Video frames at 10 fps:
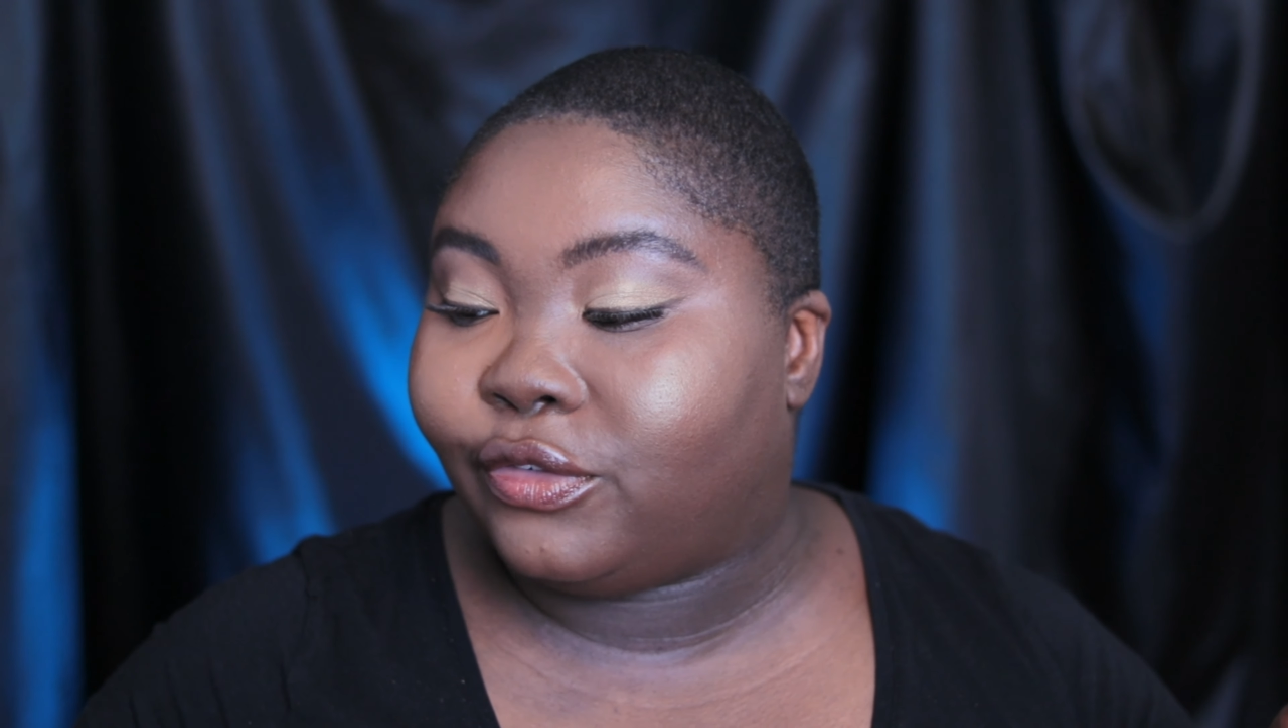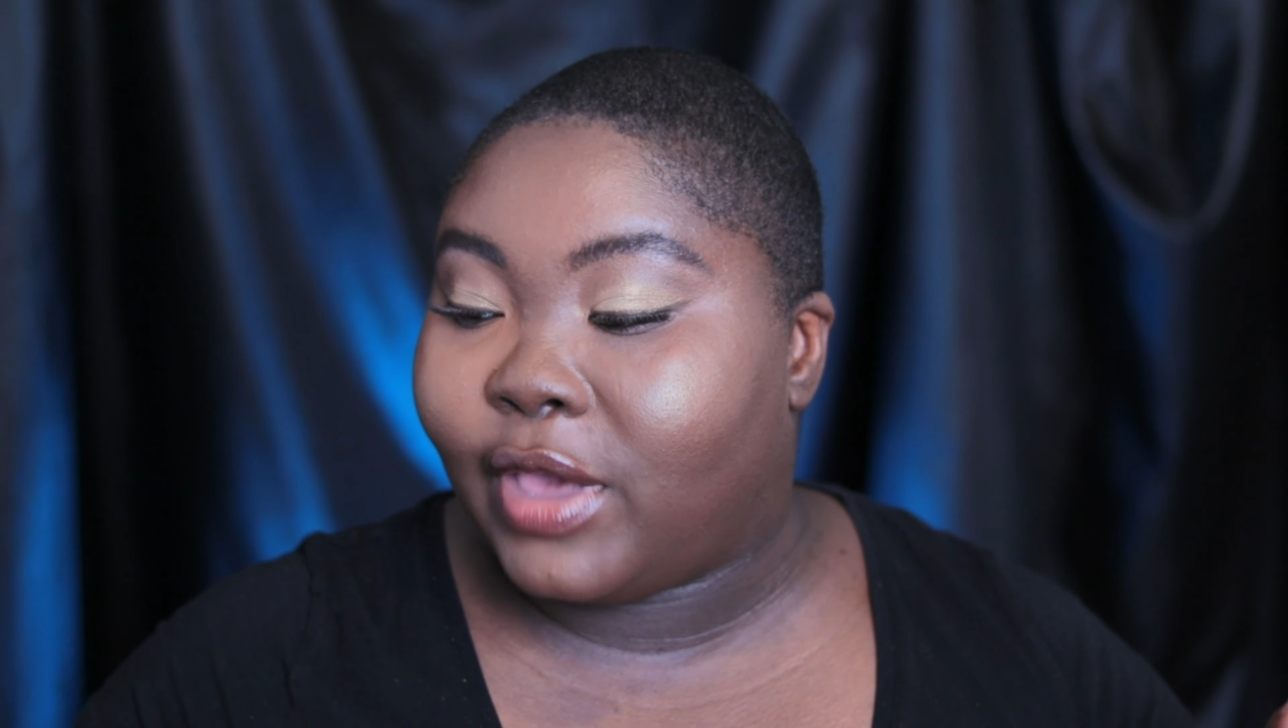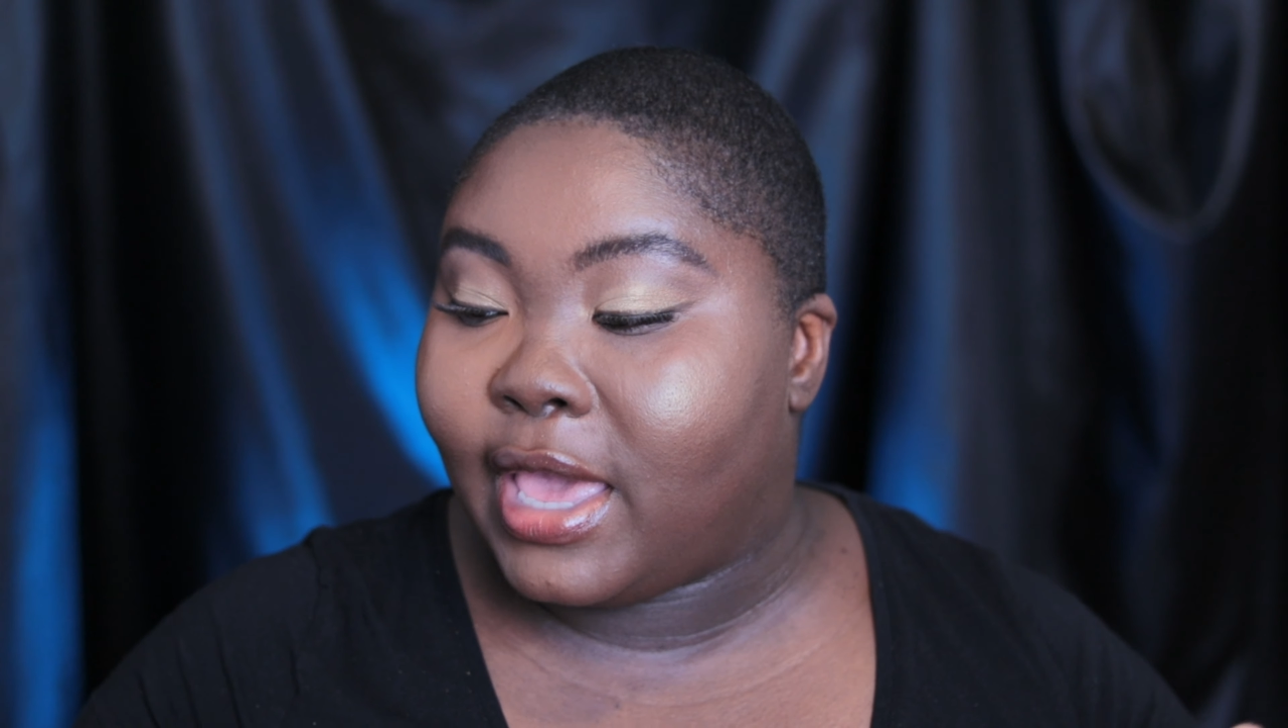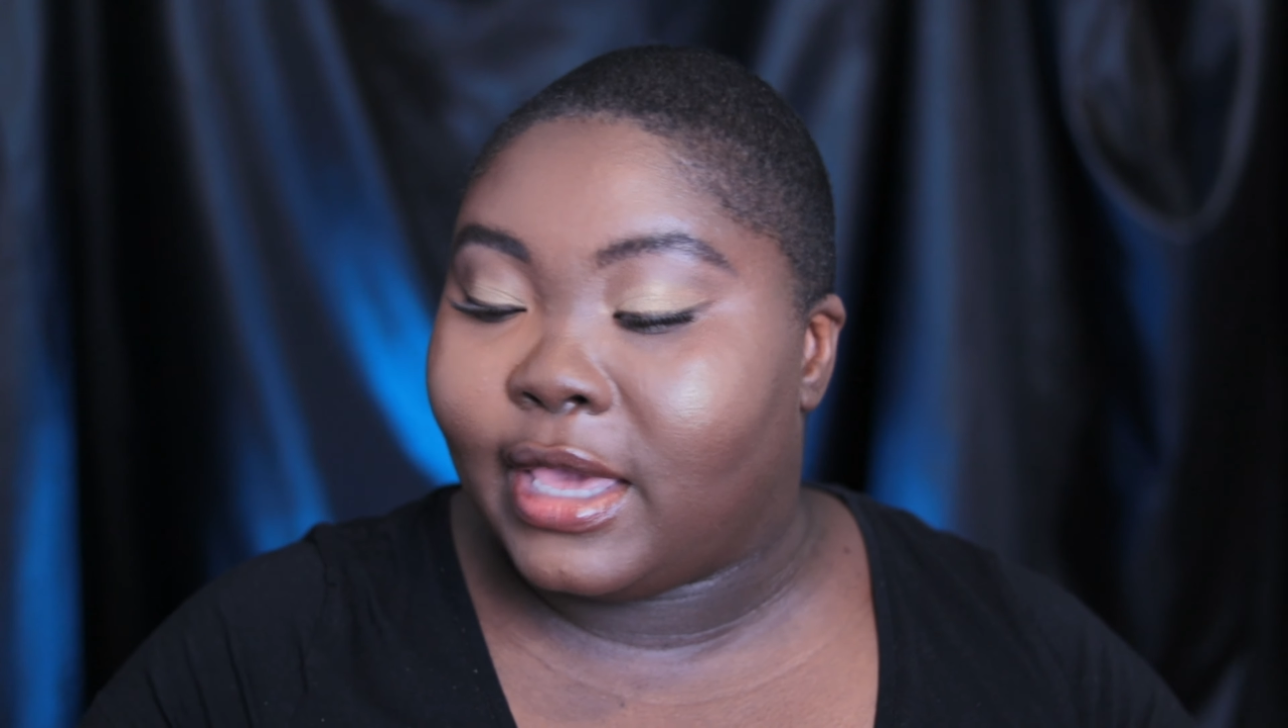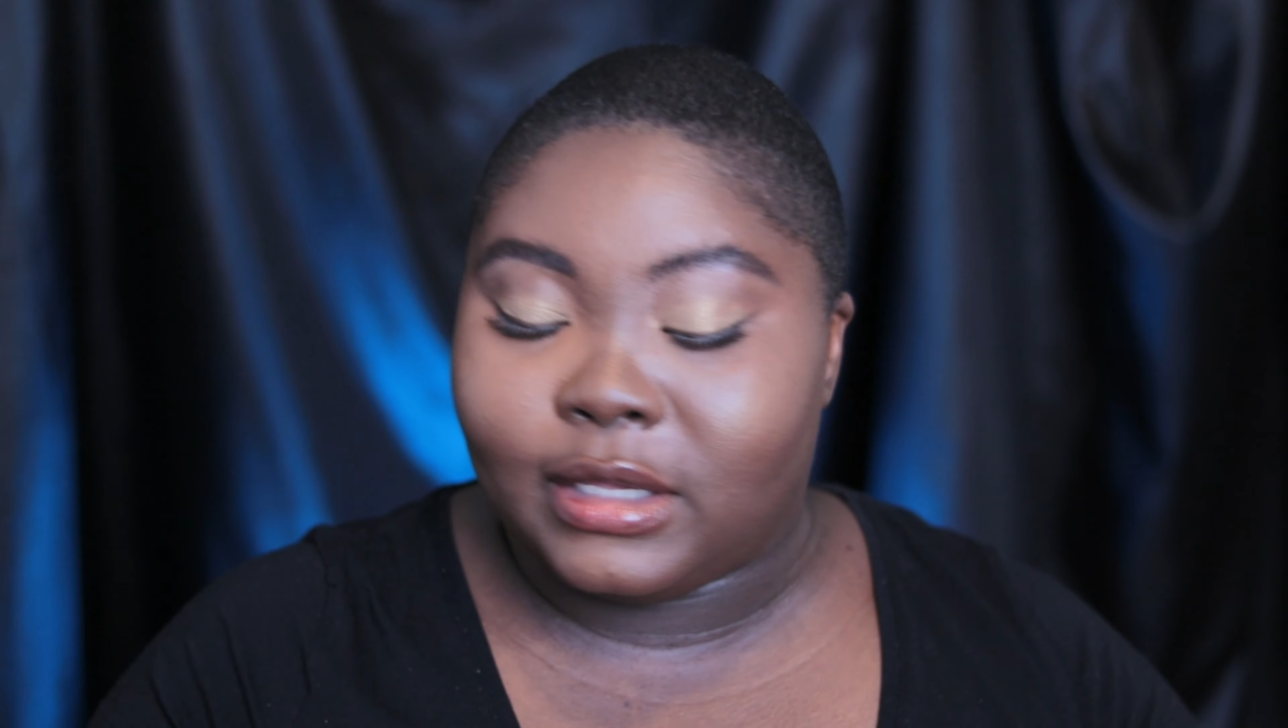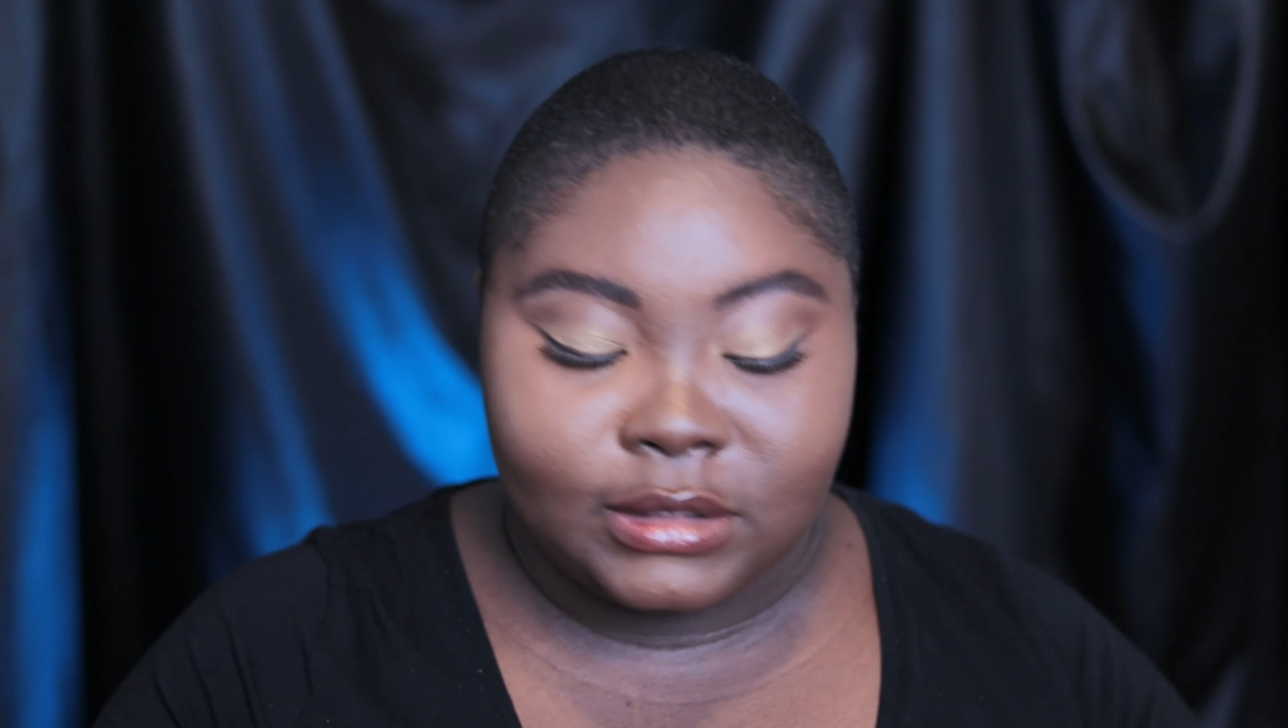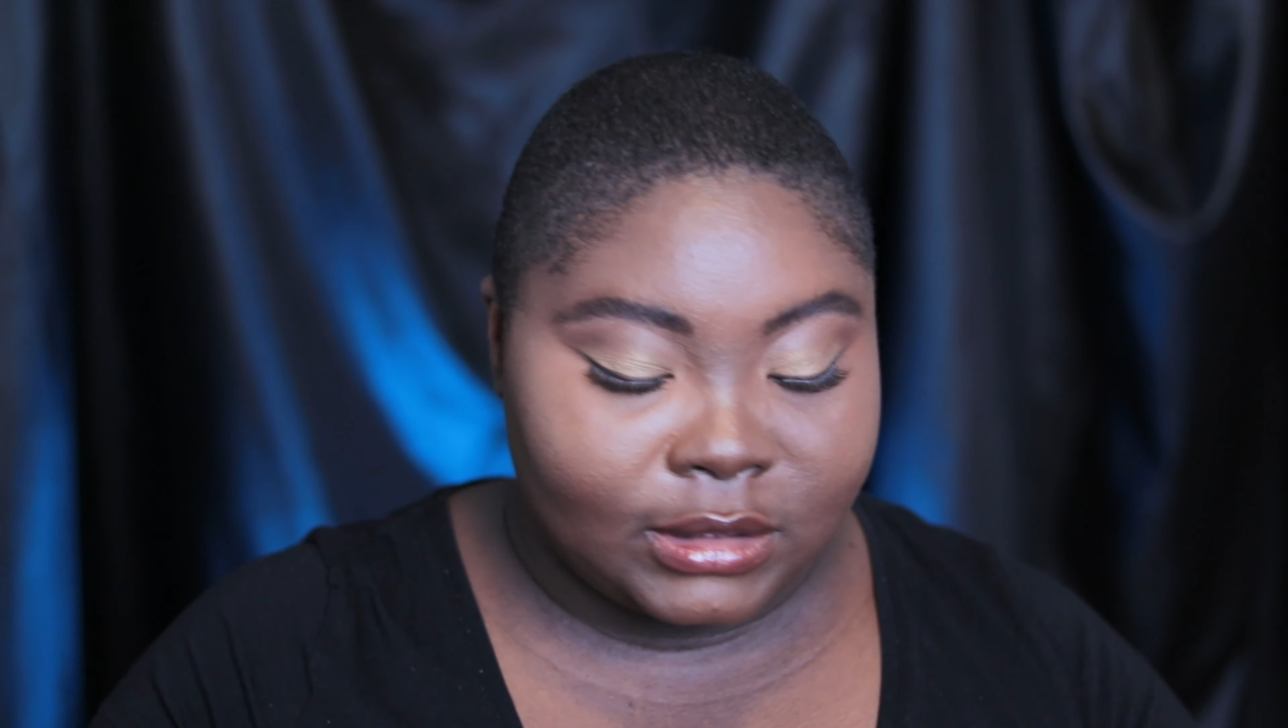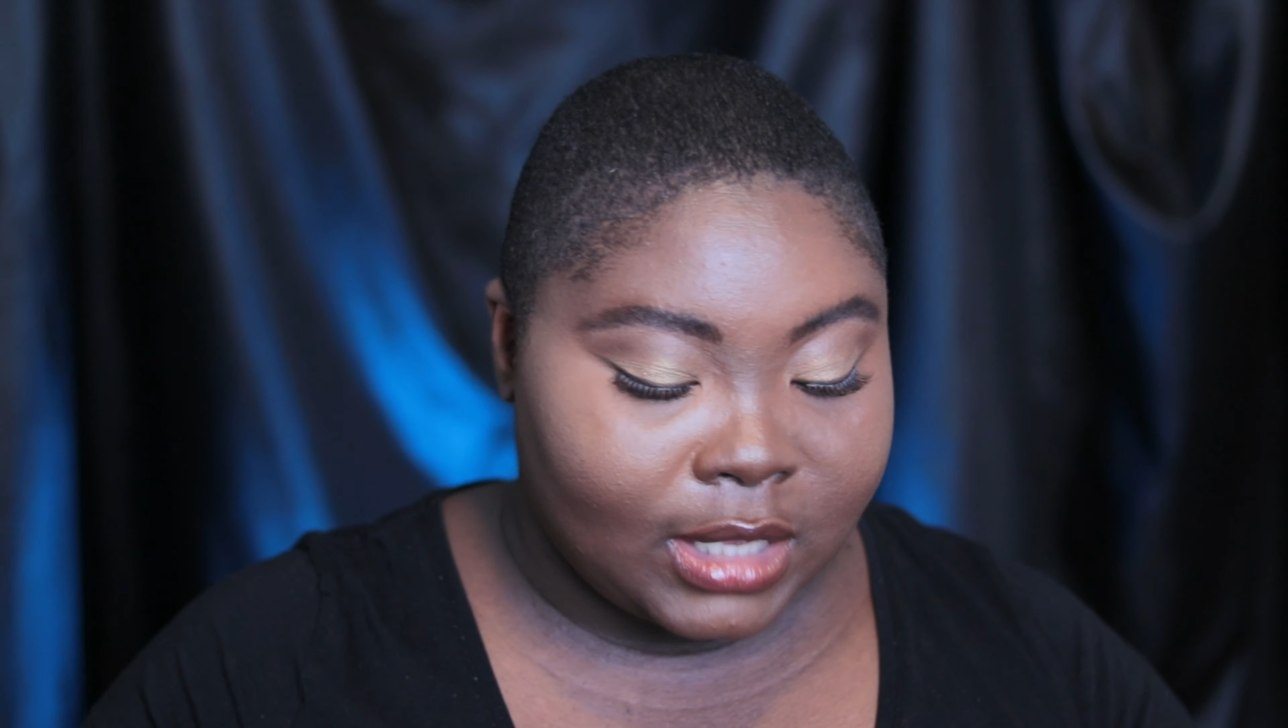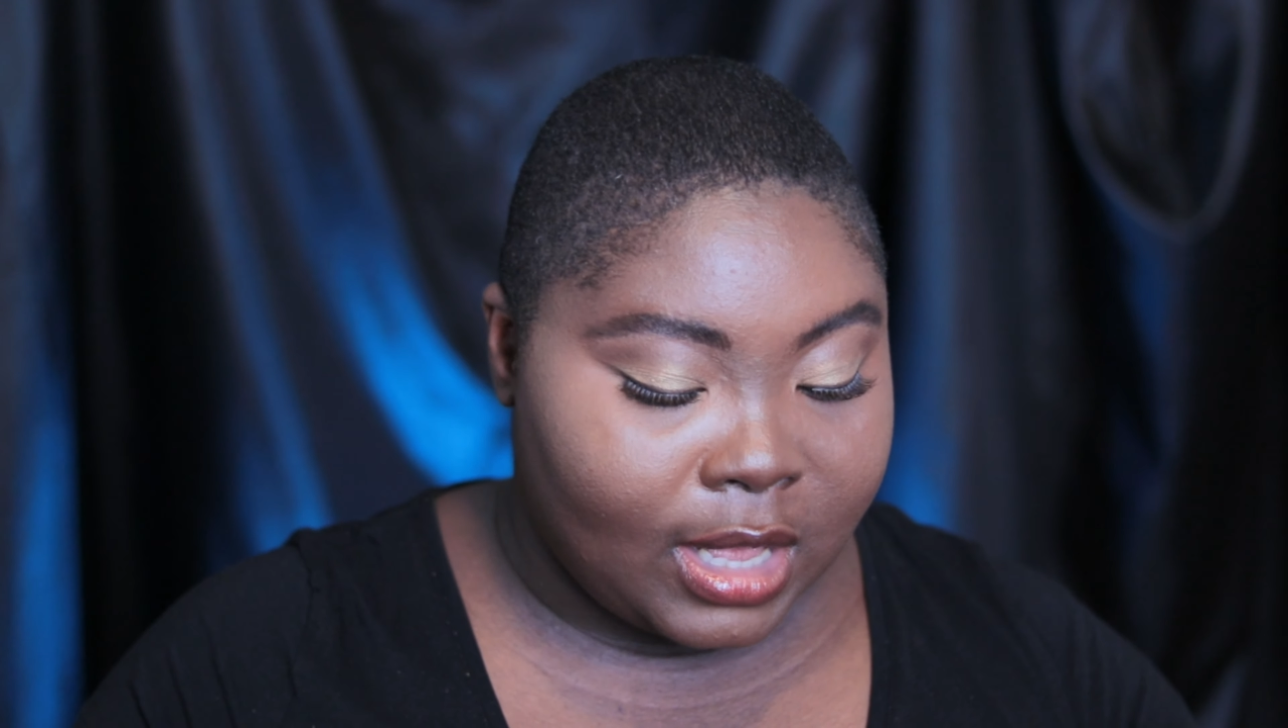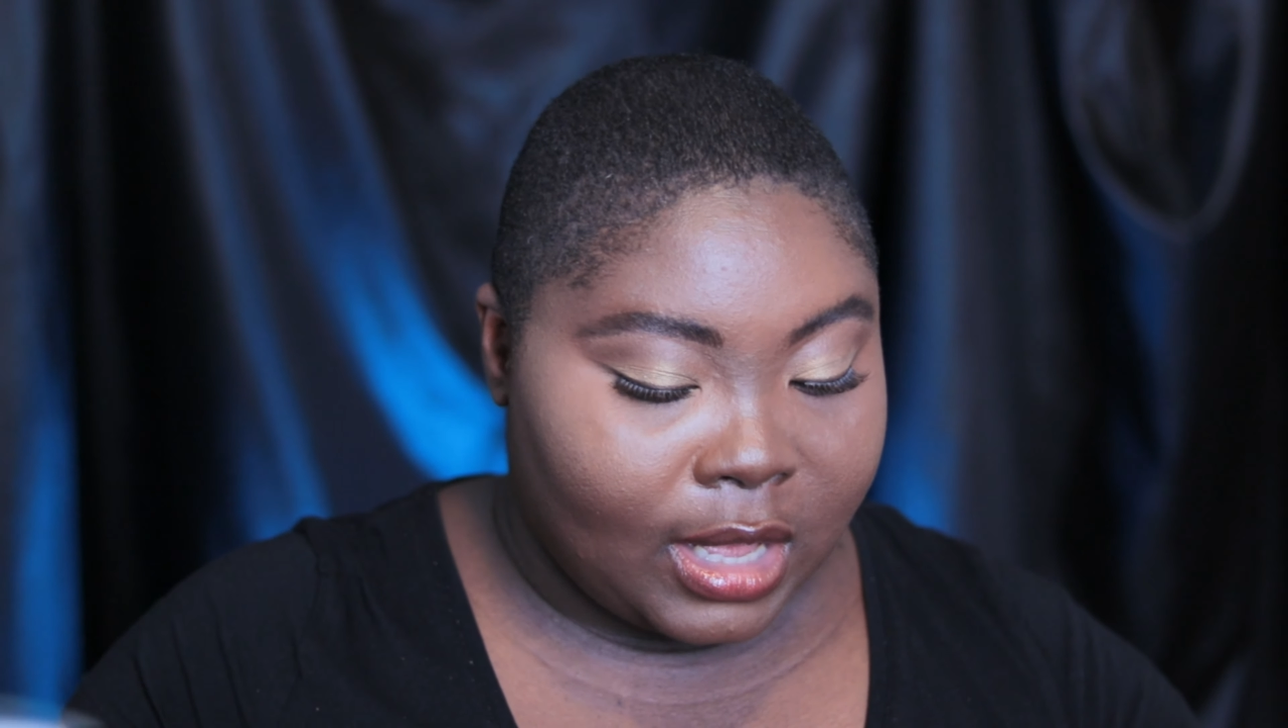face.